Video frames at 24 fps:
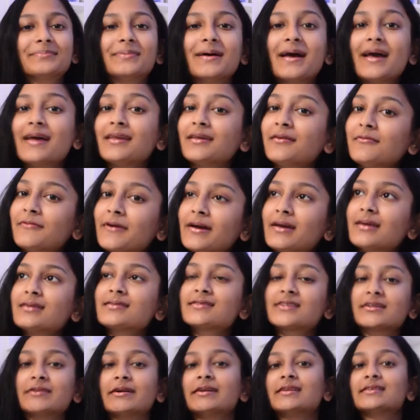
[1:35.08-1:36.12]
Anyway,
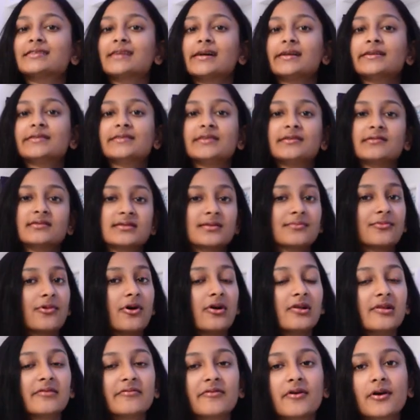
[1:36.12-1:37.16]
so I decided to use some
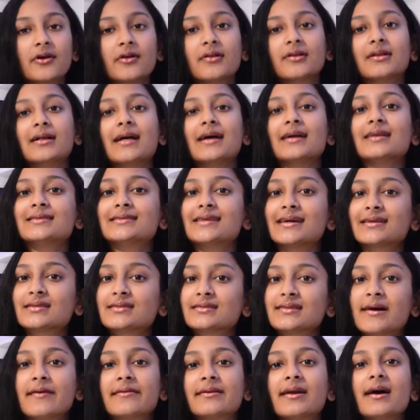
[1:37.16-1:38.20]
olive oil and
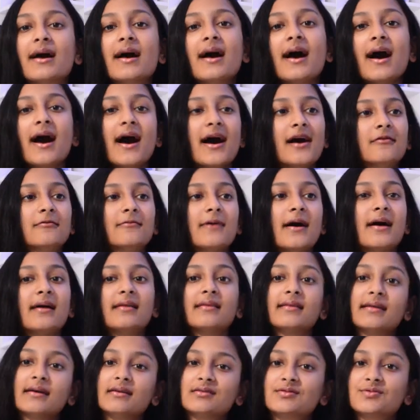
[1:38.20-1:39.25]
test out how
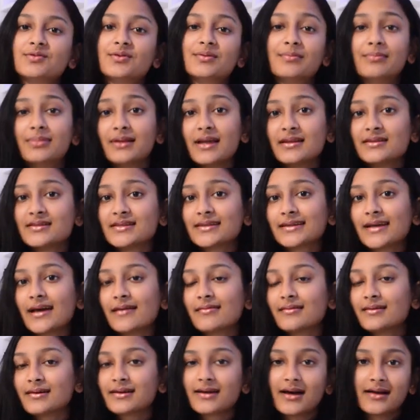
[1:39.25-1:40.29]
well it would blend
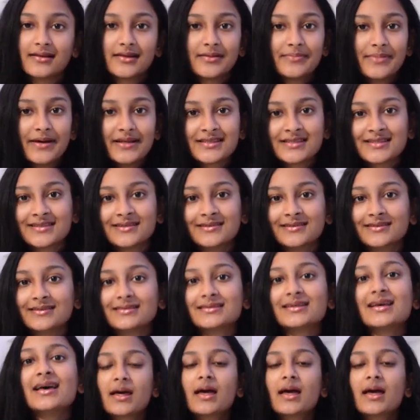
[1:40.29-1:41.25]
together colour pencils.